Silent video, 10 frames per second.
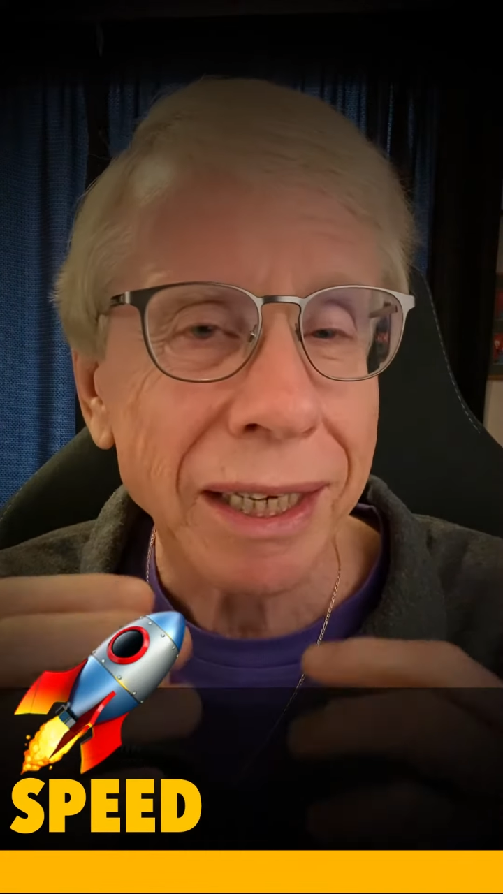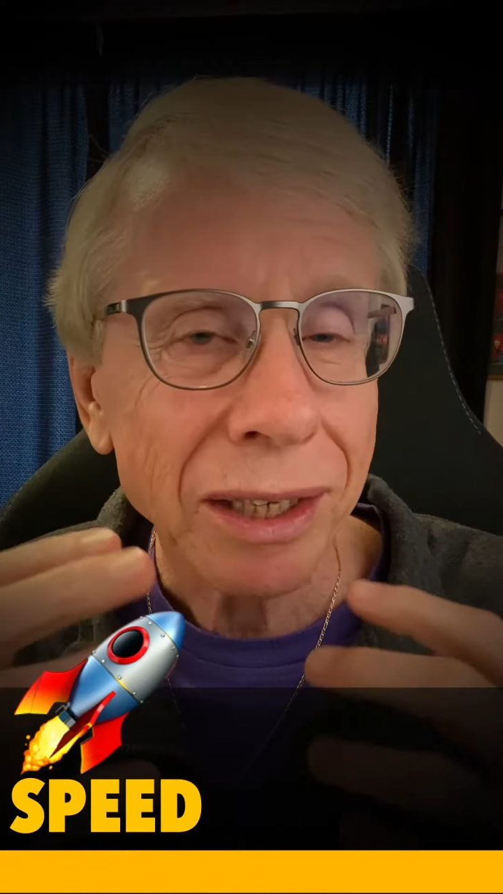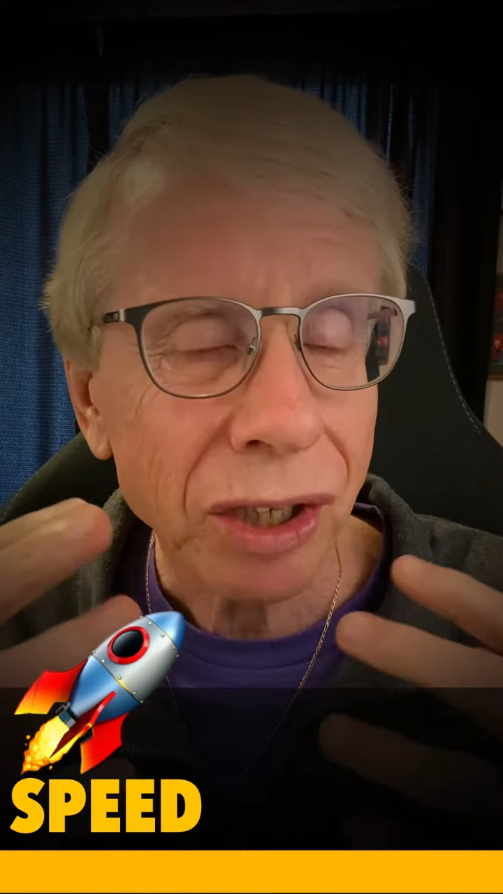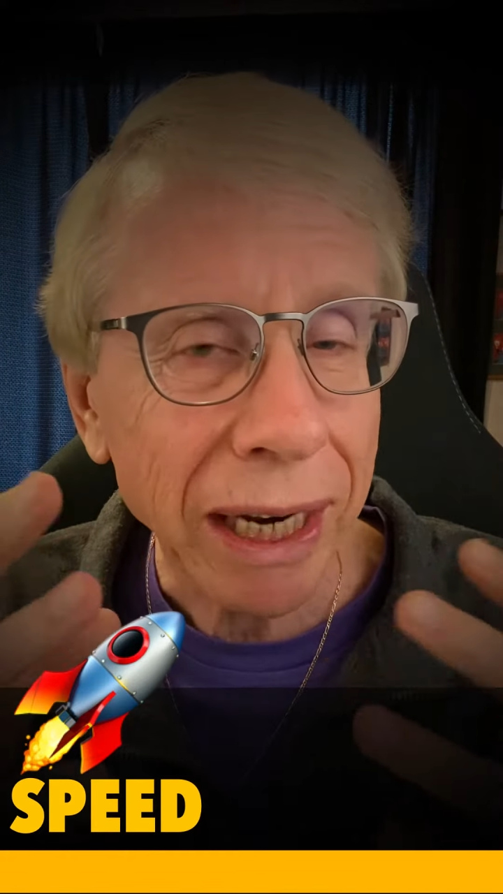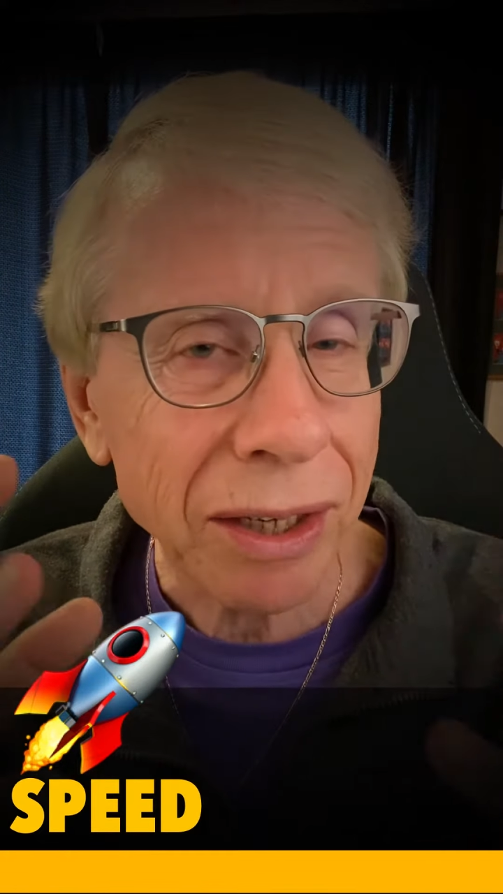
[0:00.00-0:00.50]

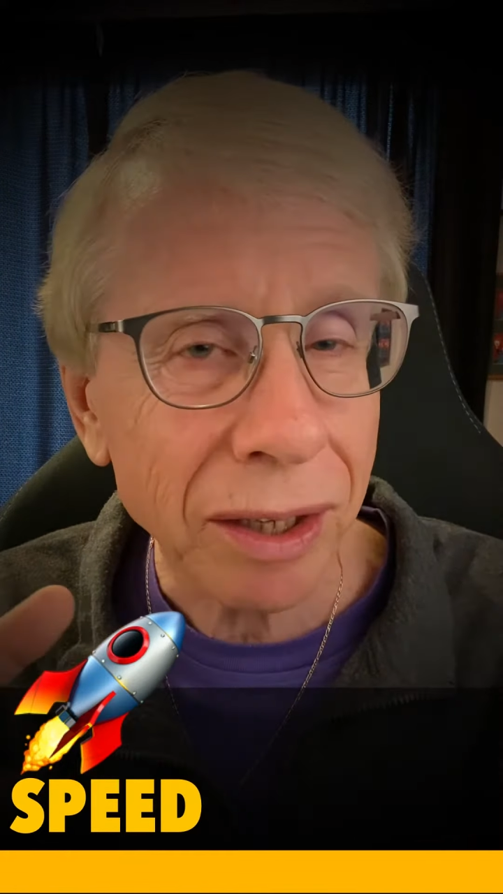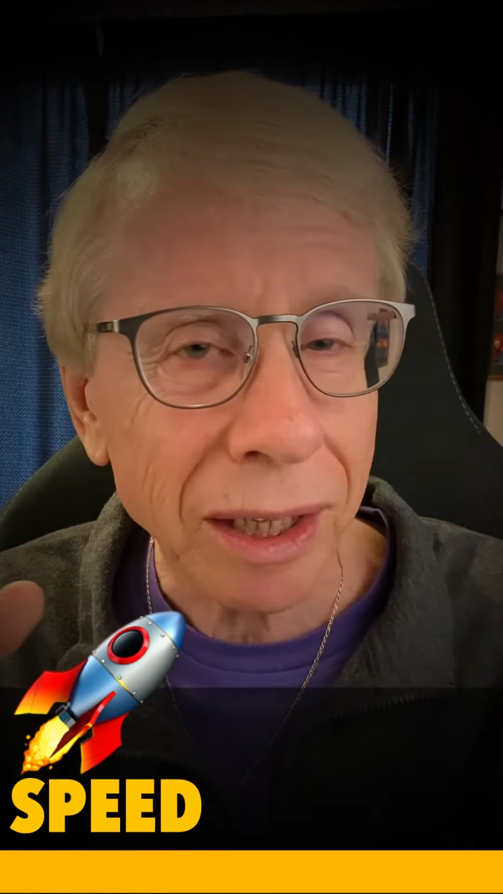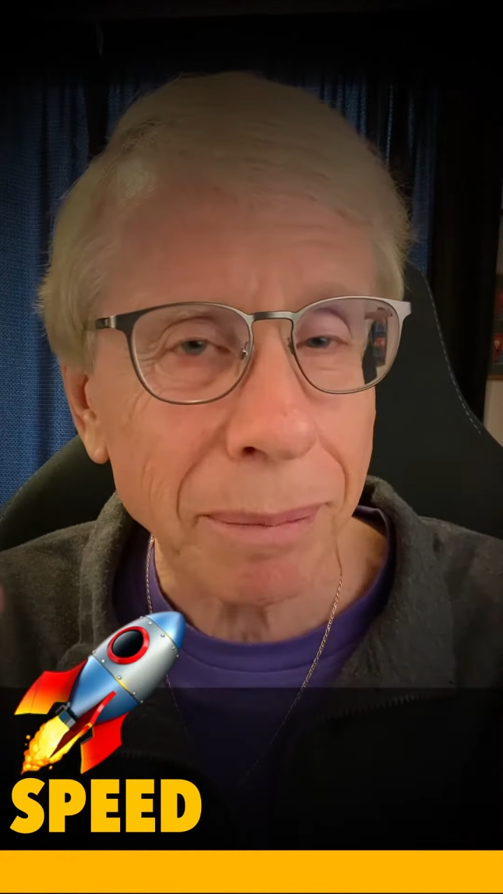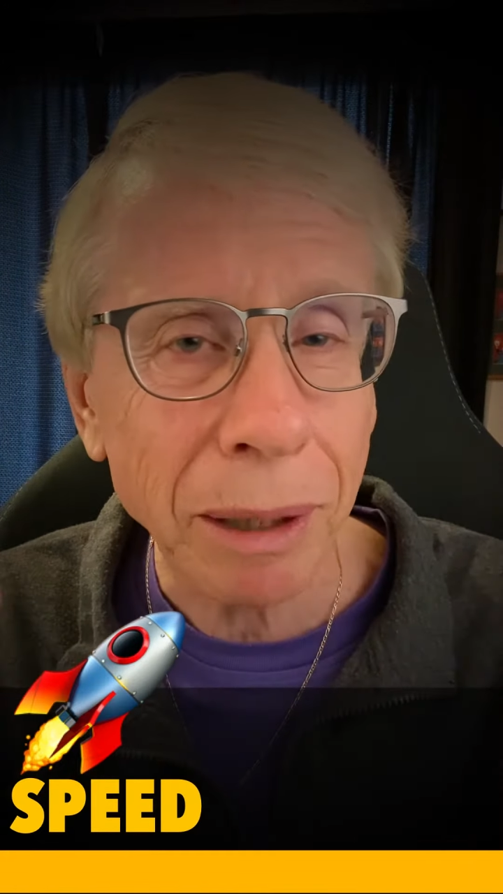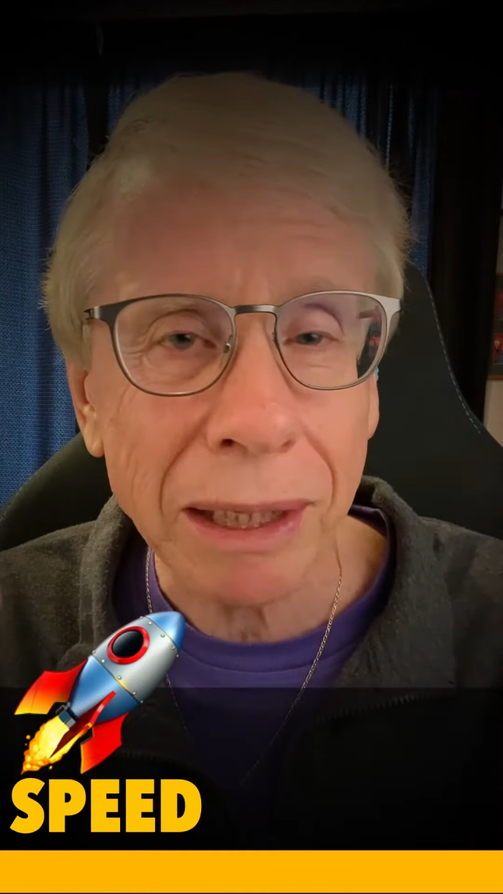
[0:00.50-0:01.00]
changing
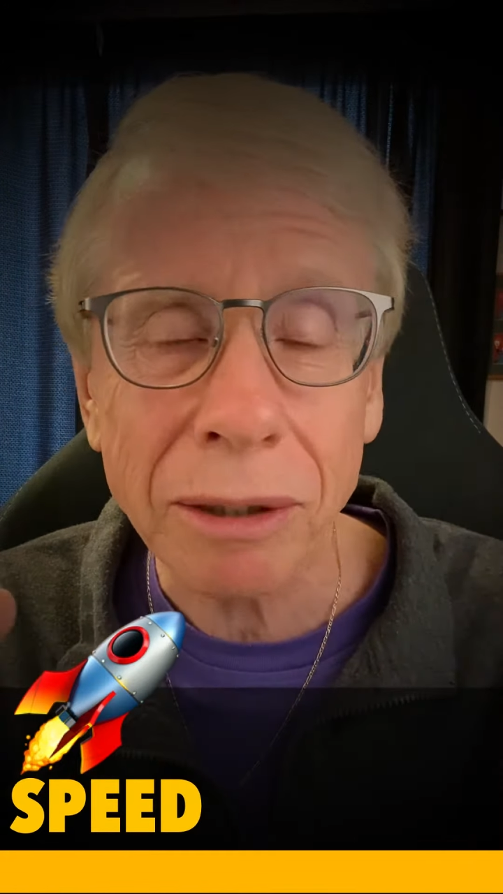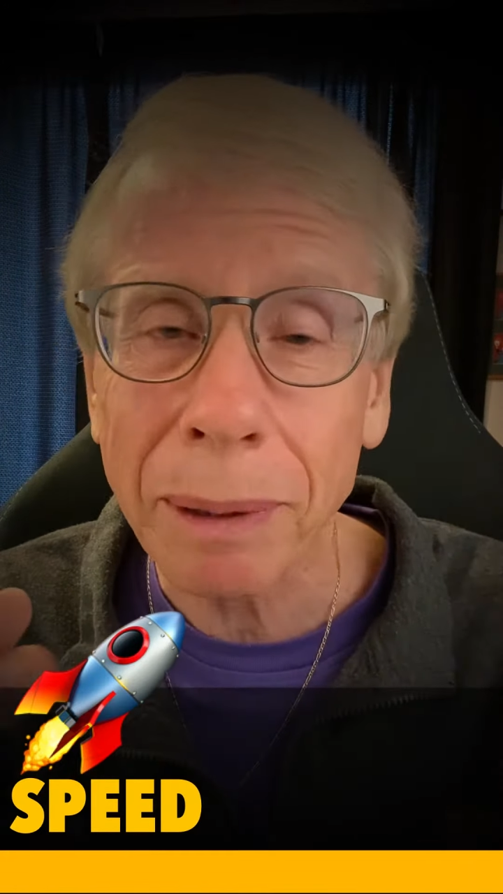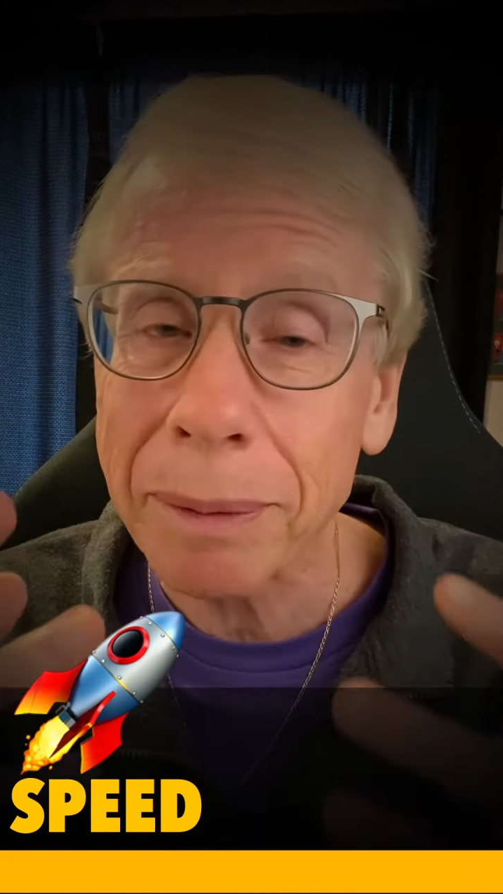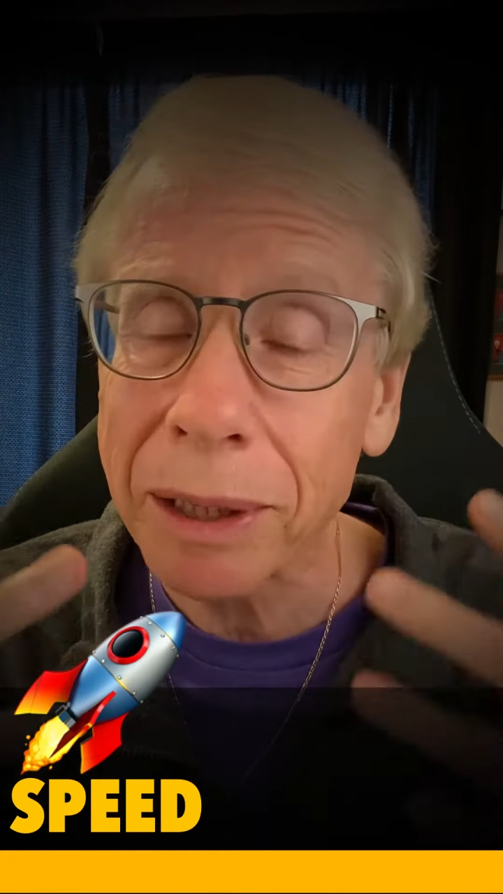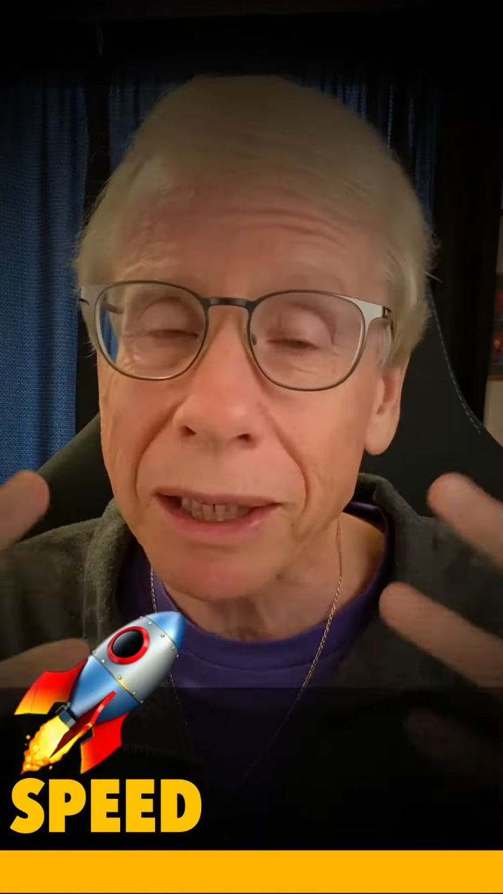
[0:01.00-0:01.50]
their beliefs,
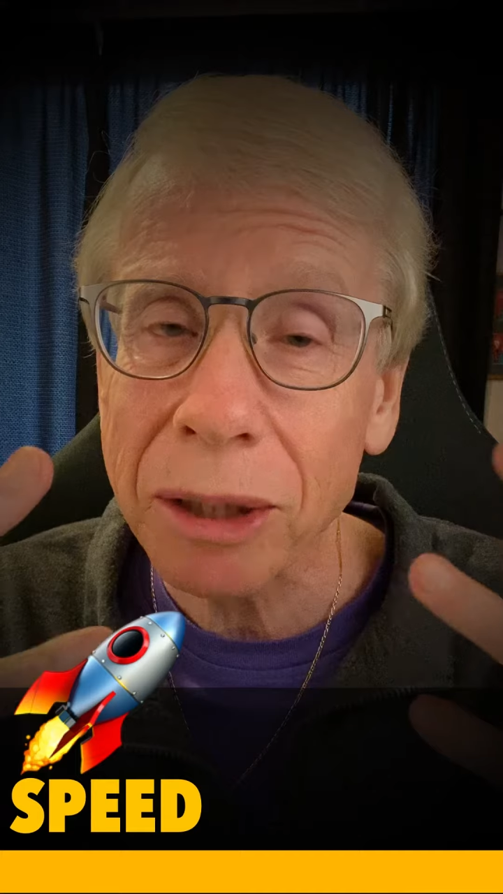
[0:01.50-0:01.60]
maybe their